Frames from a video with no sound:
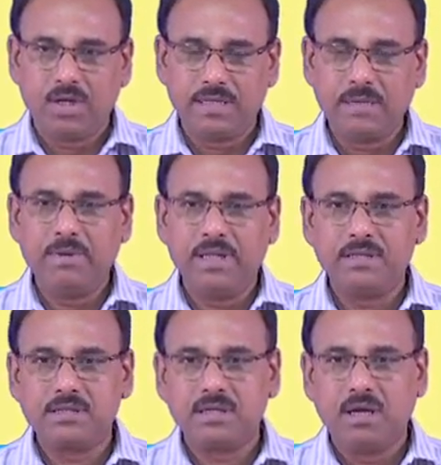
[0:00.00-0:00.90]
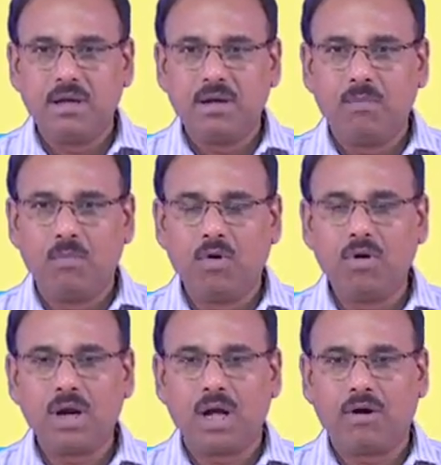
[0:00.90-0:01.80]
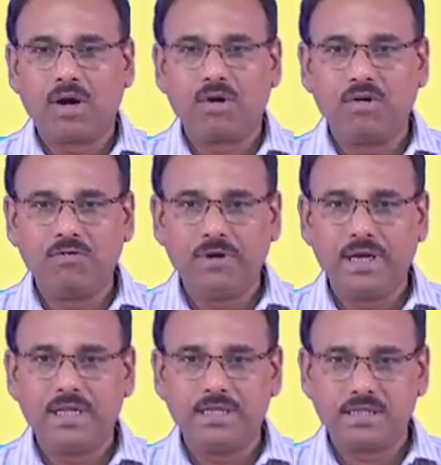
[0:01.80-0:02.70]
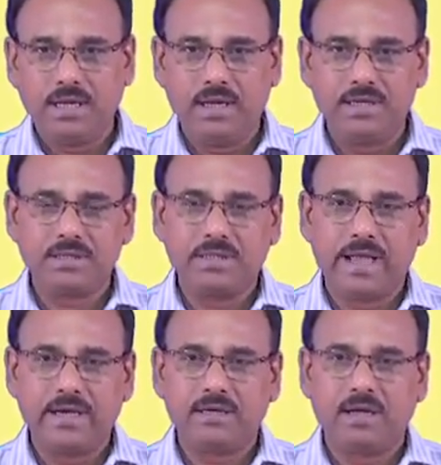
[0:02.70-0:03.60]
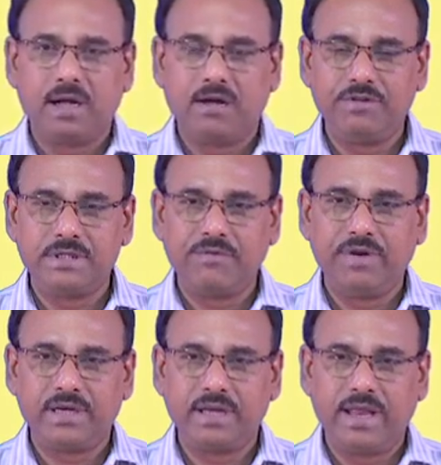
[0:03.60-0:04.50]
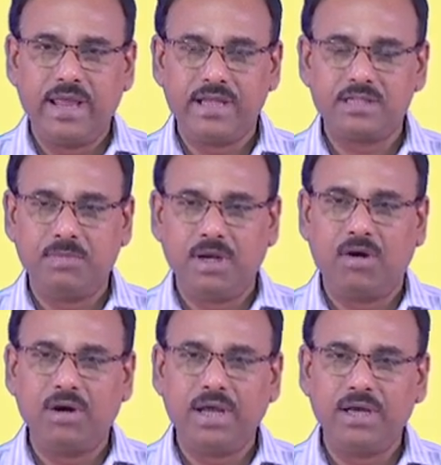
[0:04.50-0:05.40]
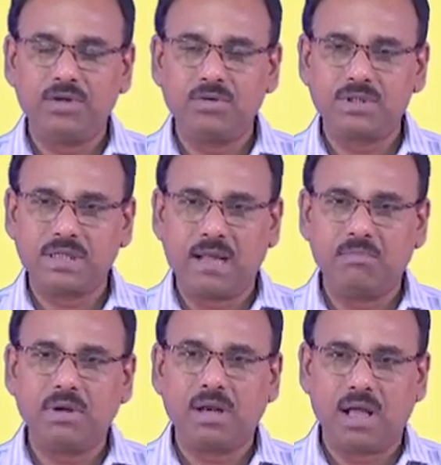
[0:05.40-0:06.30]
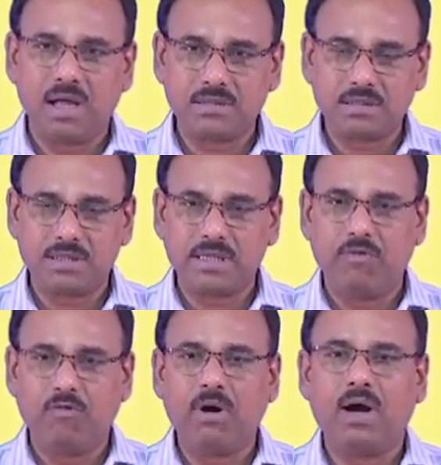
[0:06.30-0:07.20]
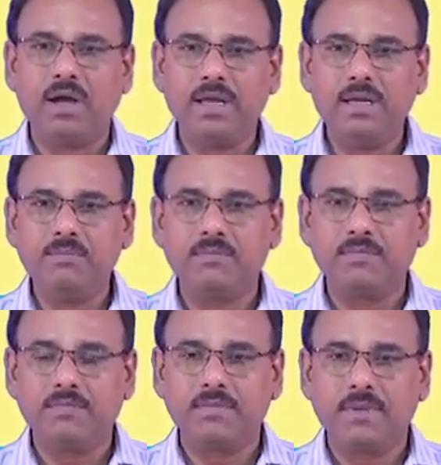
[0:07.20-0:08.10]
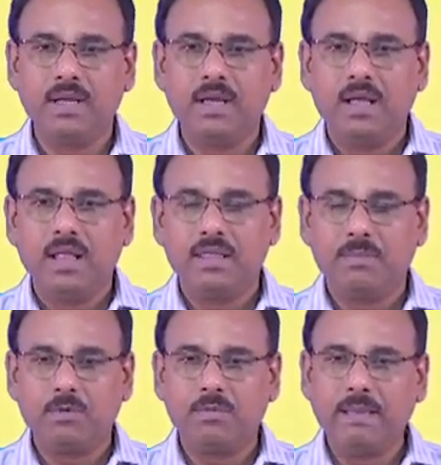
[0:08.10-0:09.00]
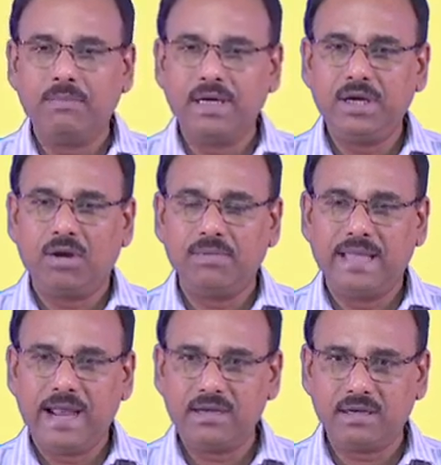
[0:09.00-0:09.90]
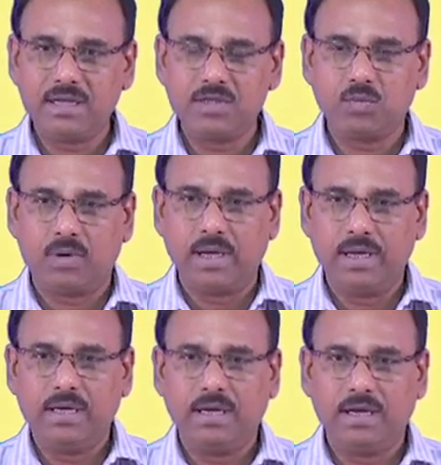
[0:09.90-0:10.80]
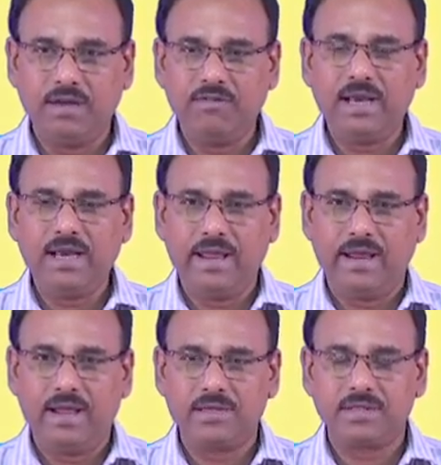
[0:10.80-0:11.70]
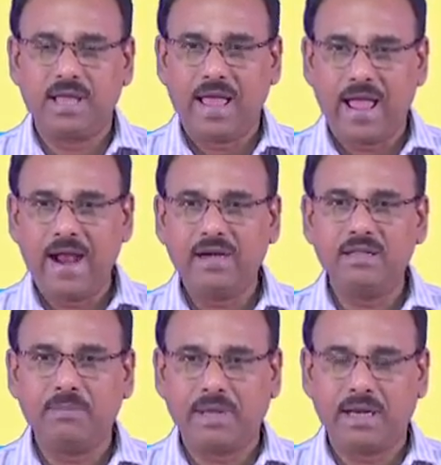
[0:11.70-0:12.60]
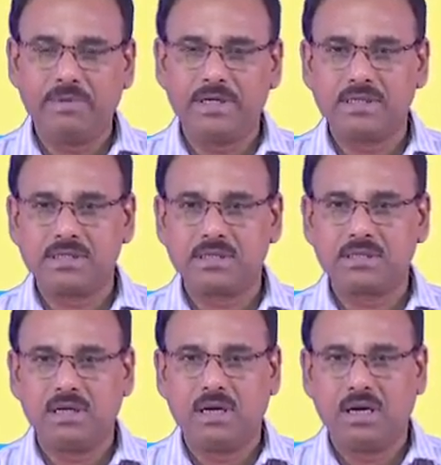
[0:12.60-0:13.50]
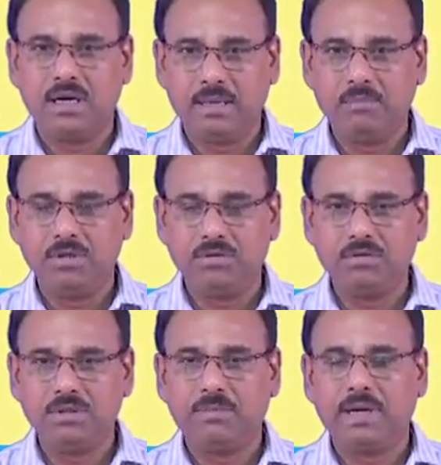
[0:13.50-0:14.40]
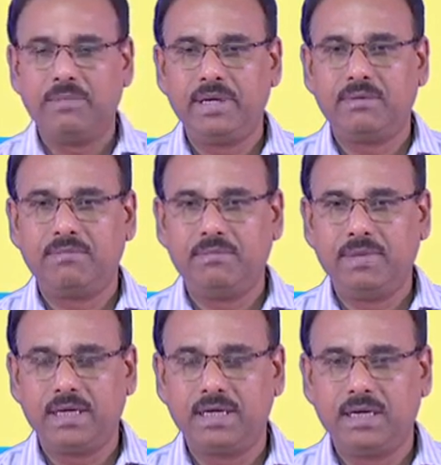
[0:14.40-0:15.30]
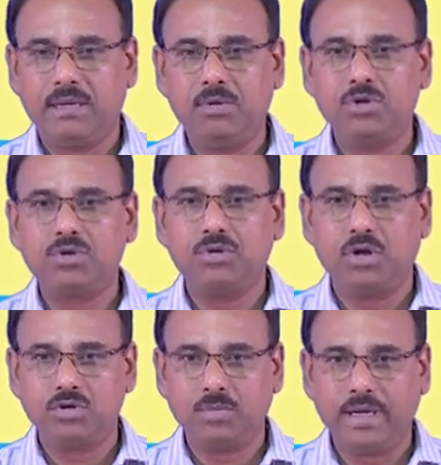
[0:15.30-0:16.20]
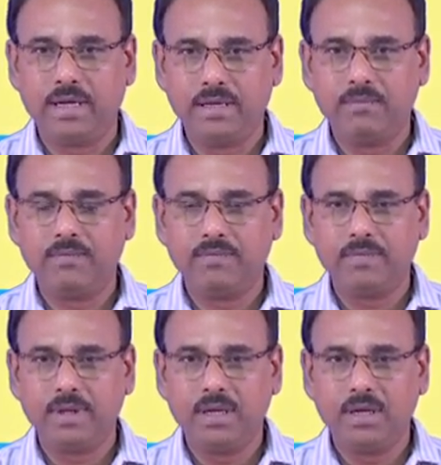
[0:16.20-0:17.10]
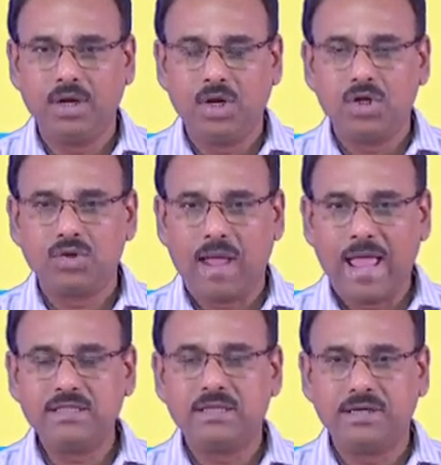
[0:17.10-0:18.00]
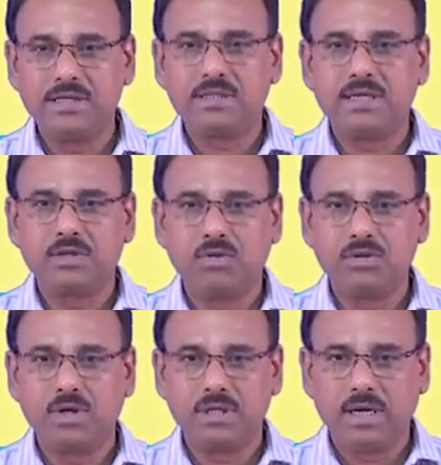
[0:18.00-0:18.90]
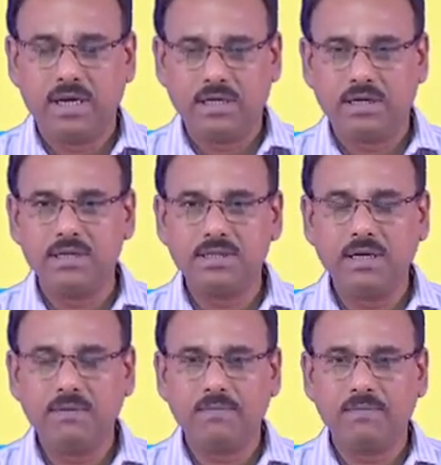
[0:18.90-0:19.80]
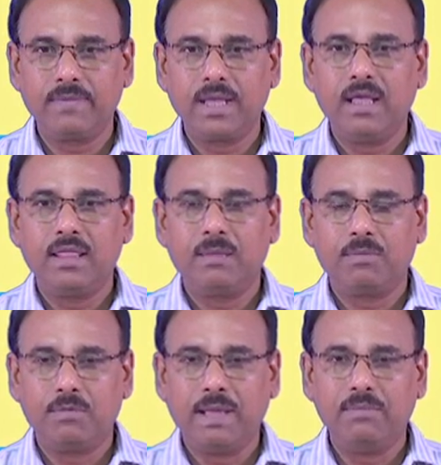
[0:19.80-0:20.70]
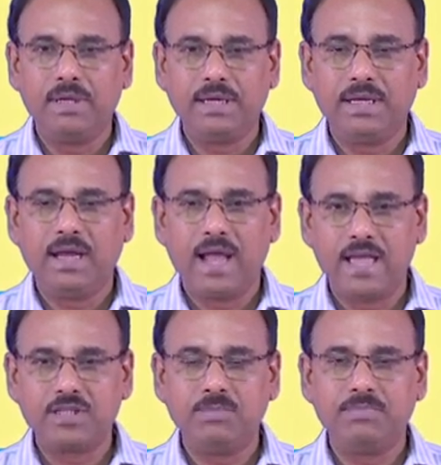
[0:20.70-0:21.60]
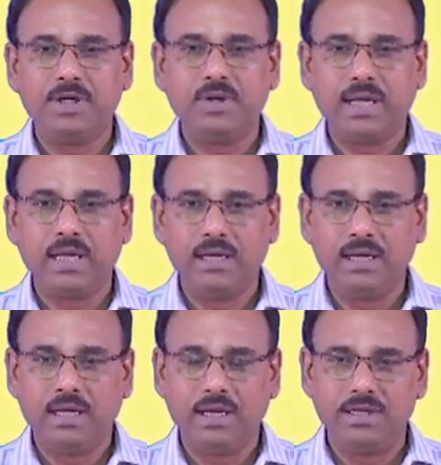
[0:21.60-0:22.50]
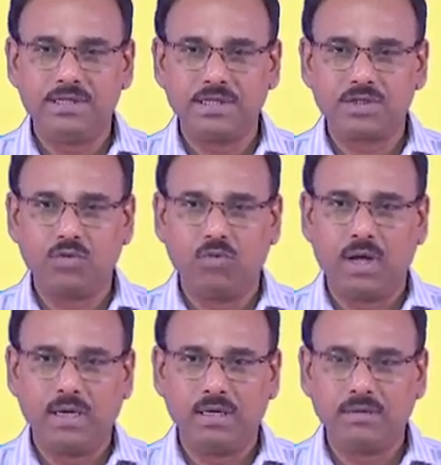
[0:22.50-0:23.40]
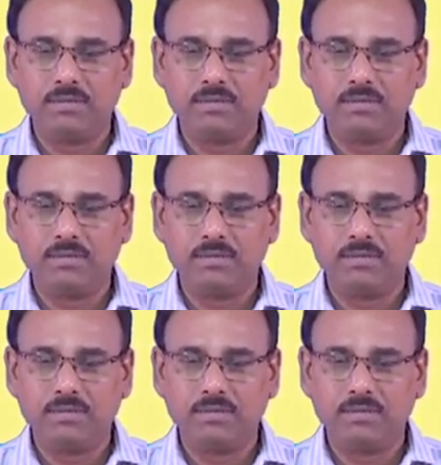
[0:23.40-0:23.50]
That means, more our confidence is that a feature vector x belonging to some class, say y, the probability of that class y given x and the parameters w, the parameter vector w should also be high. So, as the distance goes on increasing, the probability asymptotically reaches to 1.